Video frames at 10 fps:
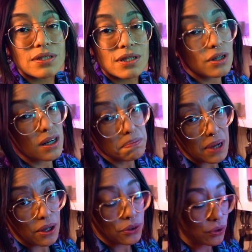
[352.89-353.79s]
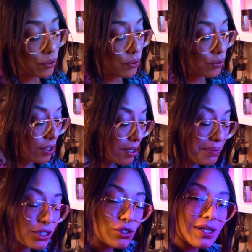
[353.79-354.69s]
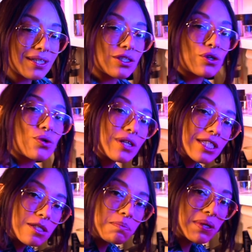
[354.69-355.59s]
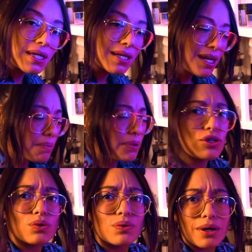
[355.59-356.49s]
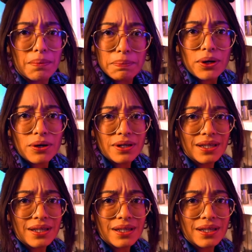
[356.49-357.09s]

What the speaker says: that you gotta melt through. You gotta make sure it gets crispy, but you don't wanna burn